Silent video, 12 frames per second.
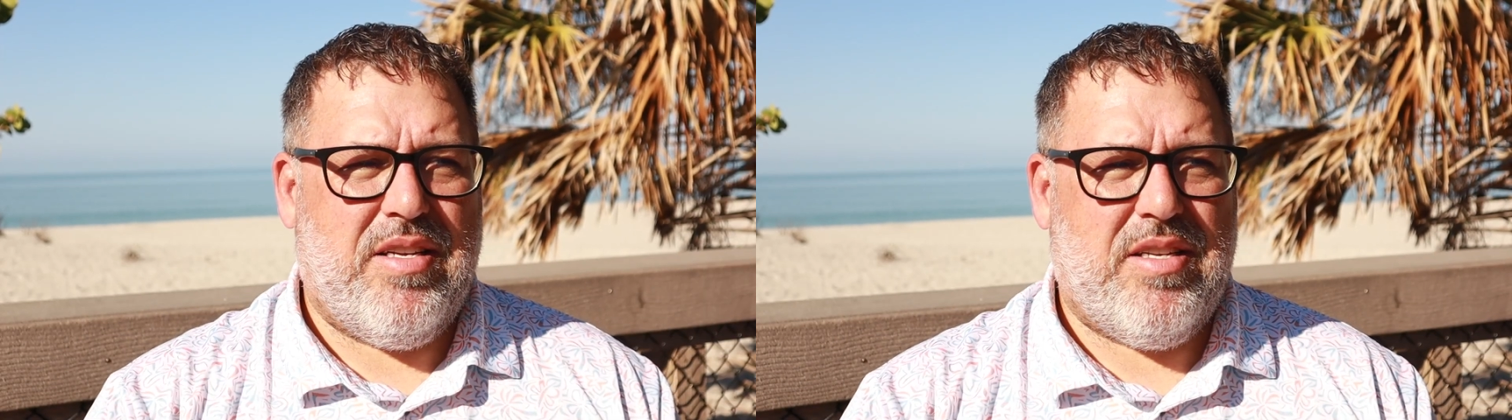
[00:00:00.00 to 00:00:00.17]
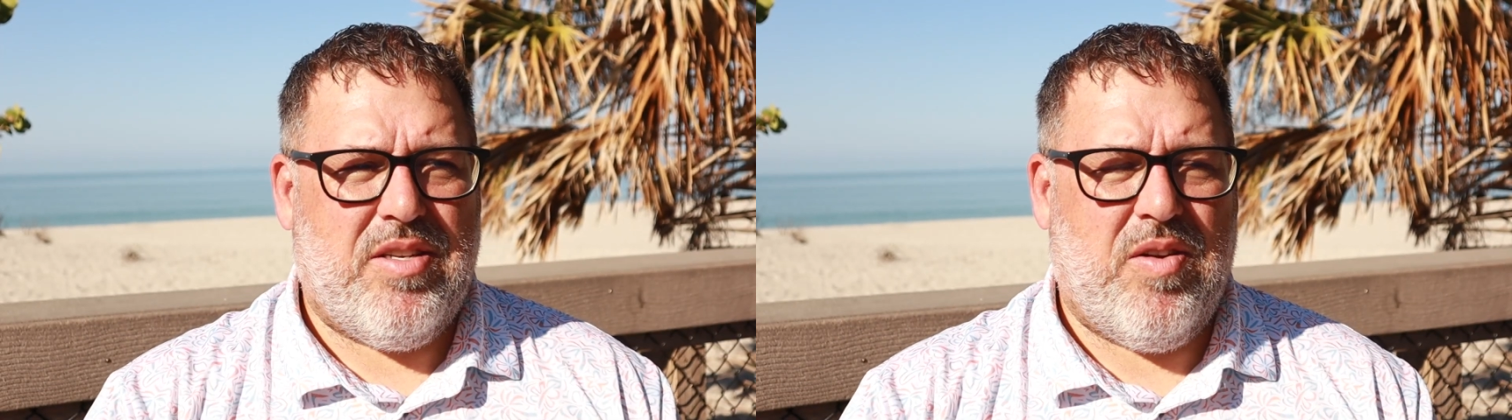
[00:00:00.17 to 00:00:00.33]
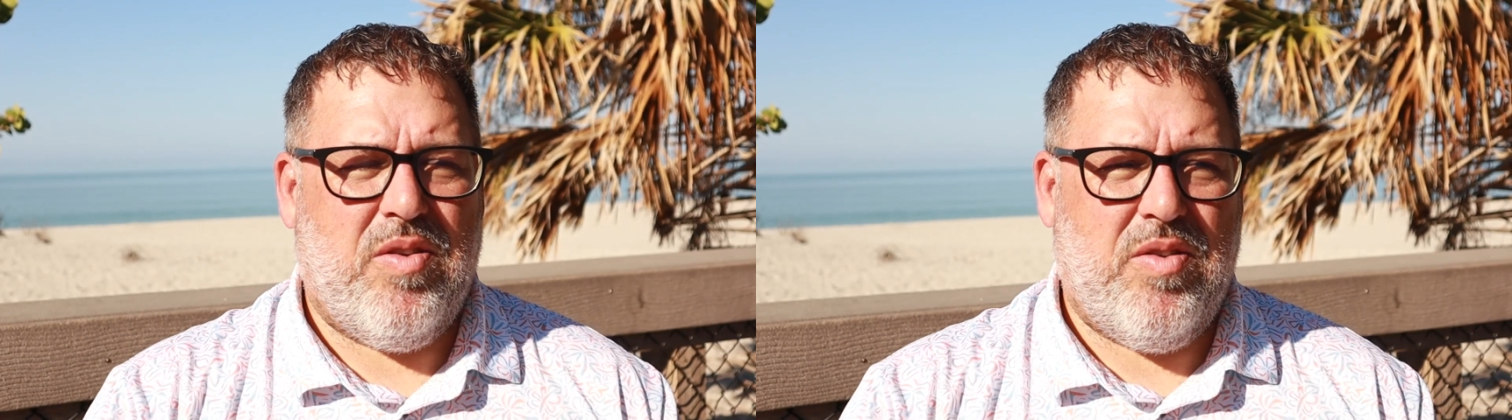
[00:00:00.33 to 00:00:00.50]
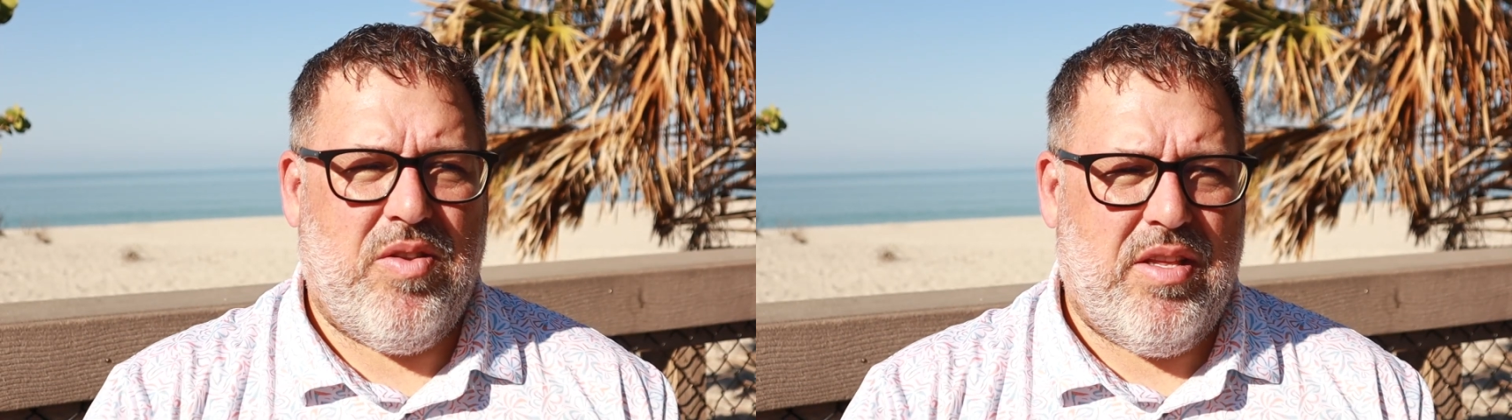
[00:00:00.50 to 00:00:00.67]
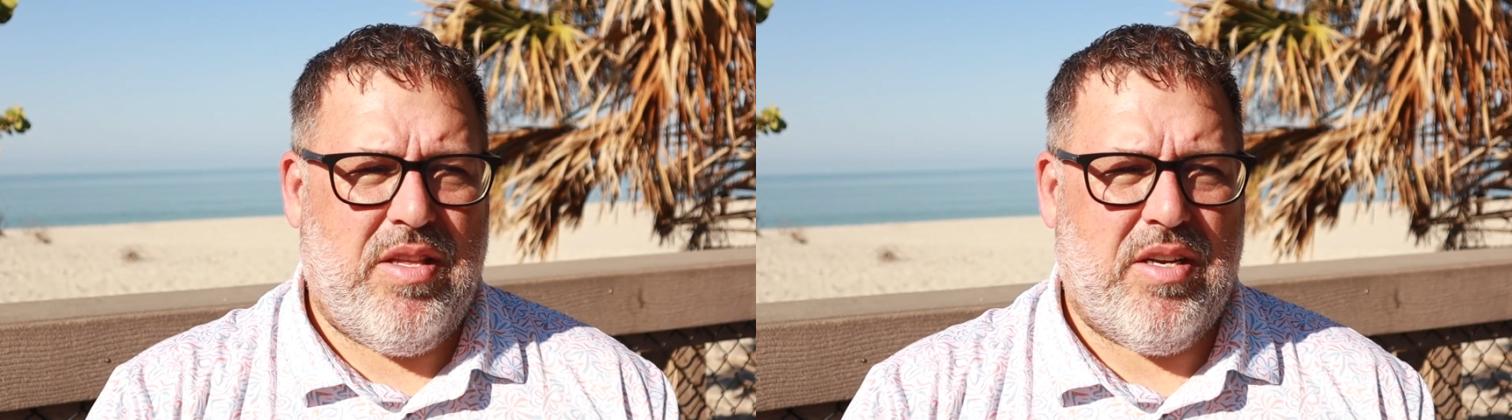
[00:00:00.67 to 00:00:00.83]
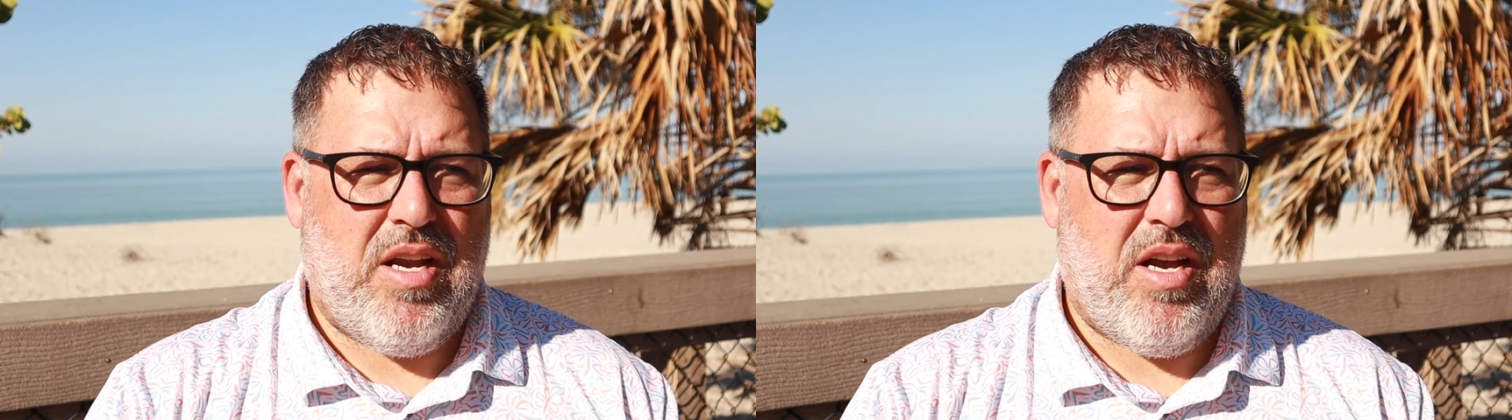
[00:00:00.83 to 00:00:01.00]
So
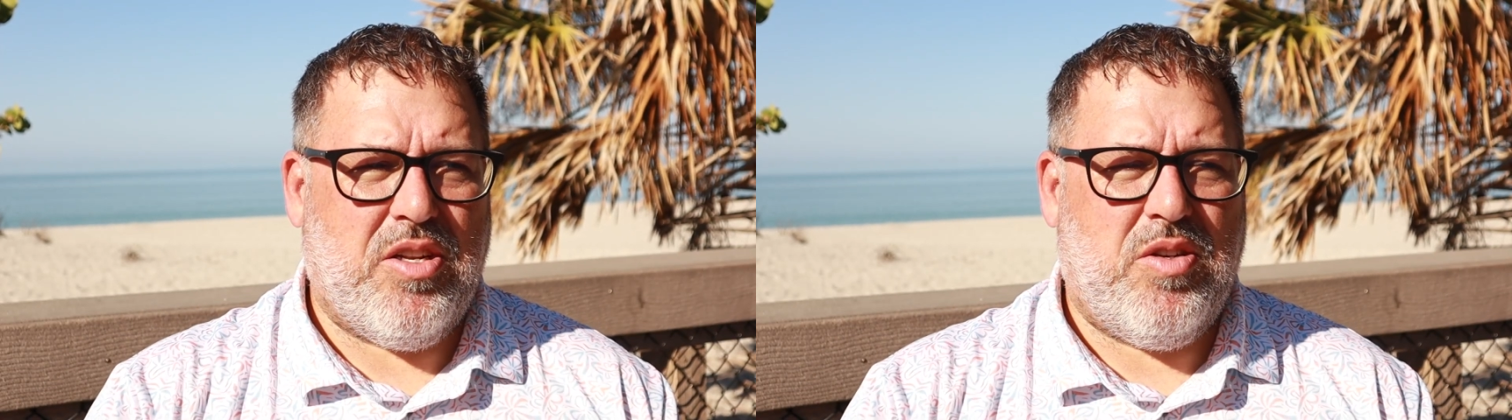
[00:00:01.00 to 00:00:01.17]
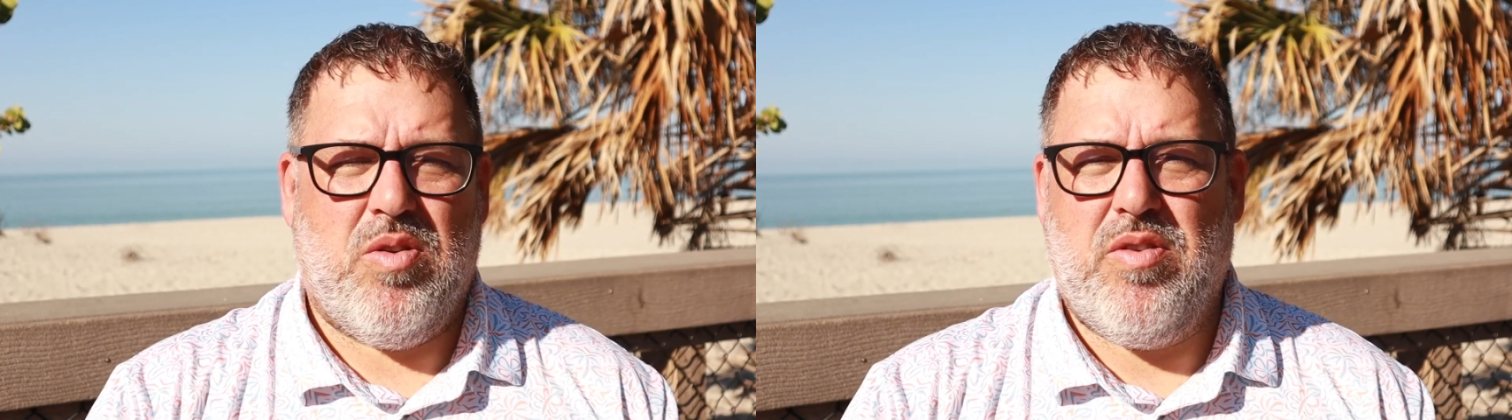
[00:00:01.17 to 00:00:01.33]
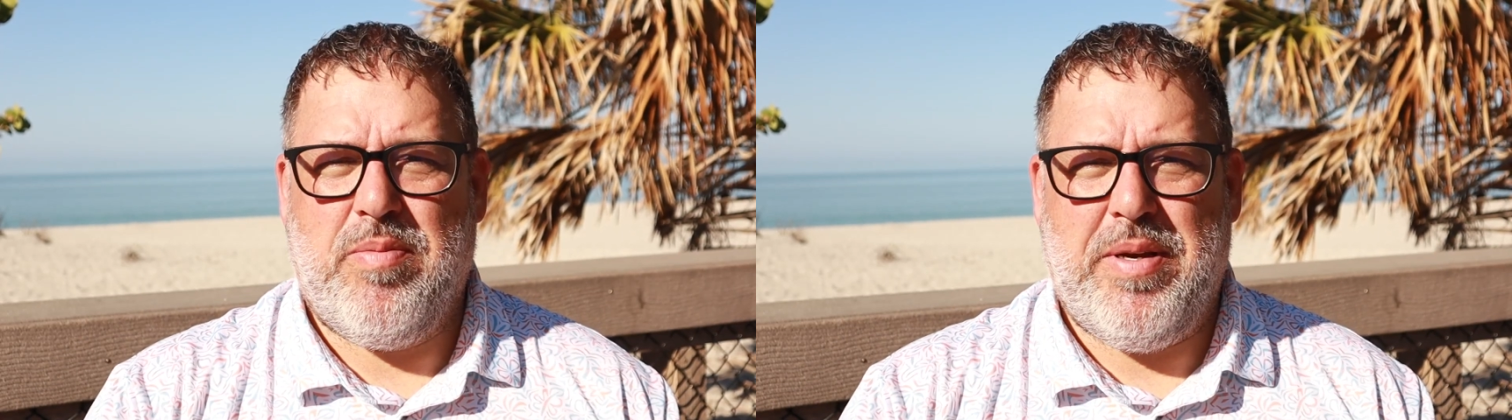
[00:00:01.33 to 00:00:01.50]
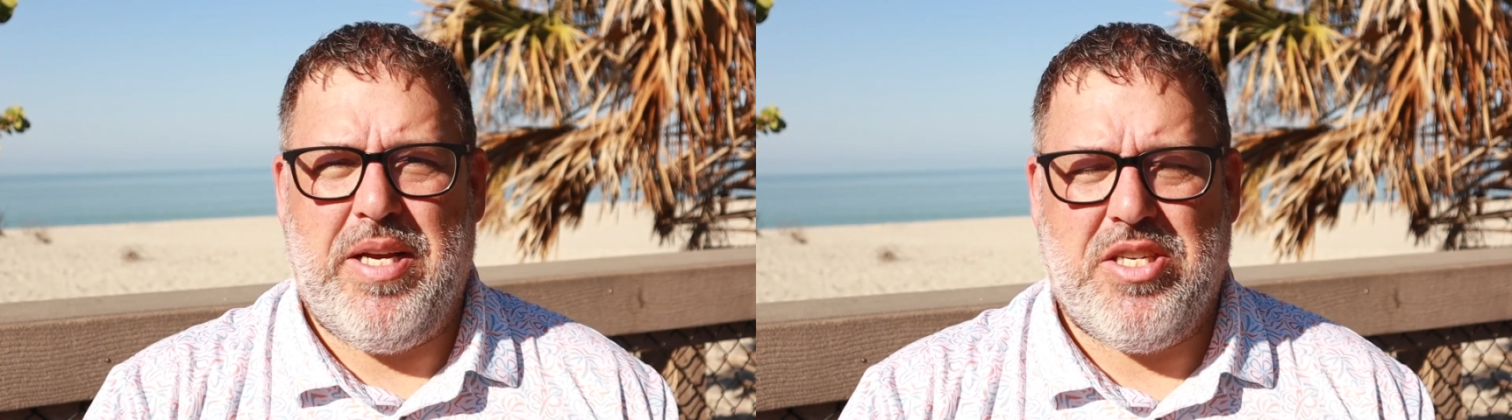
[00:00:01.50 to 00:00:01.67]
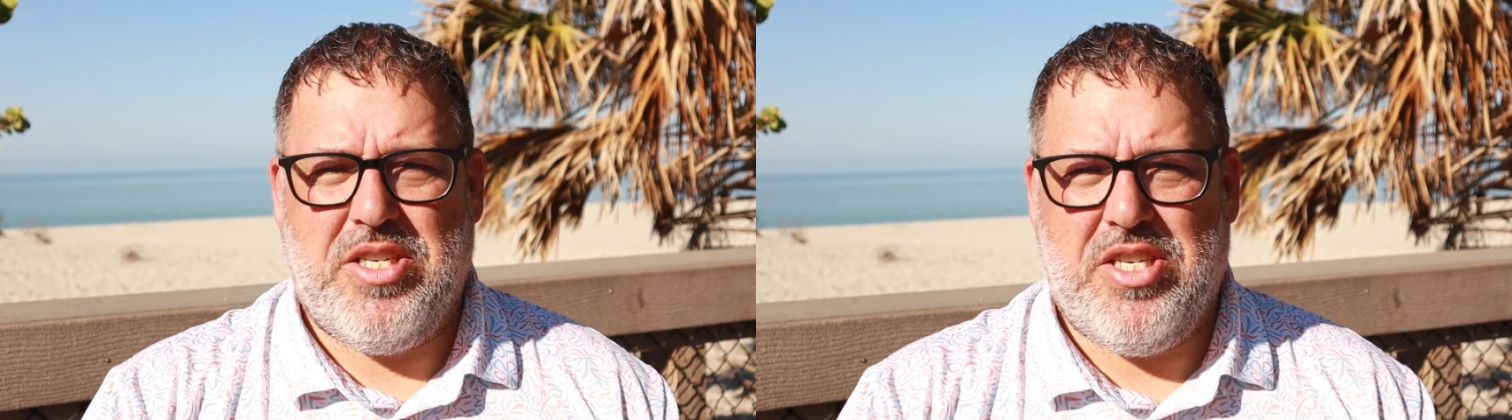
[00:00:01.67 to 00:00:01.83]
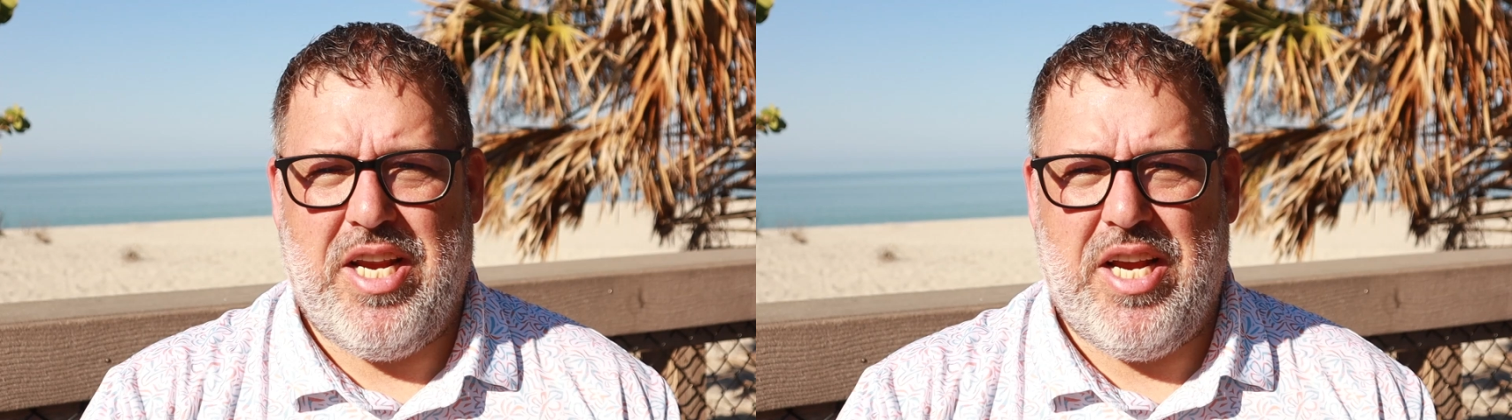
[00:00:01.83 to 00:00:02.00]
the contour of the beach
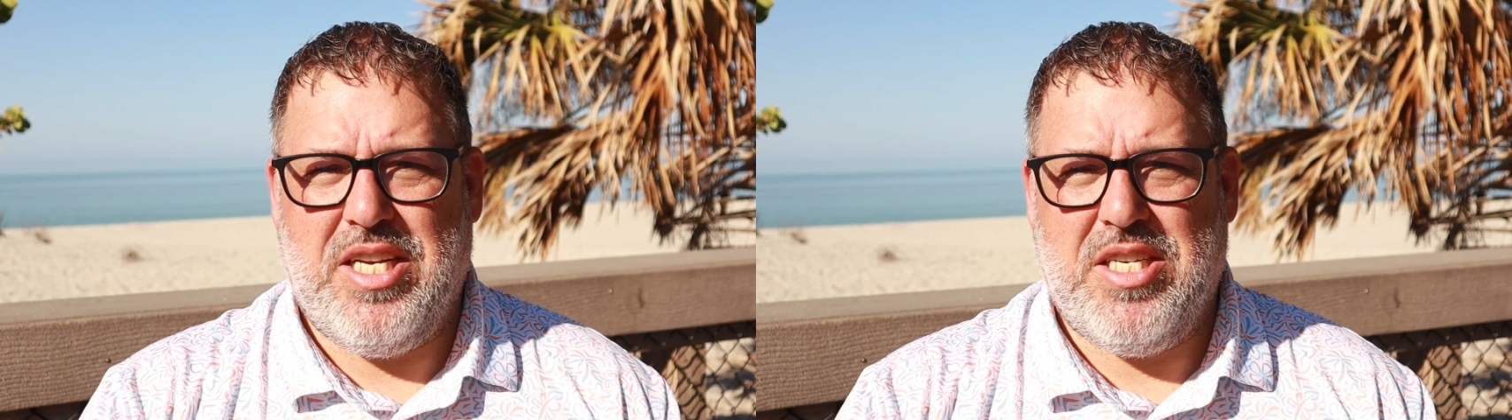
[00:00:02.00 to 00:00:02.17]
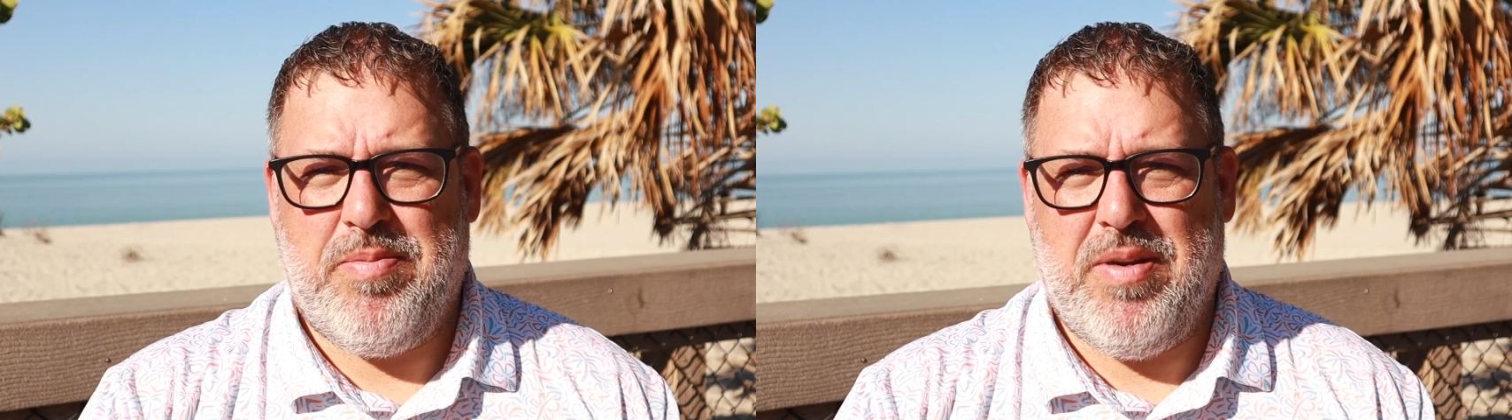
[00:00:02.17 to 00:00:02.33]
has changed,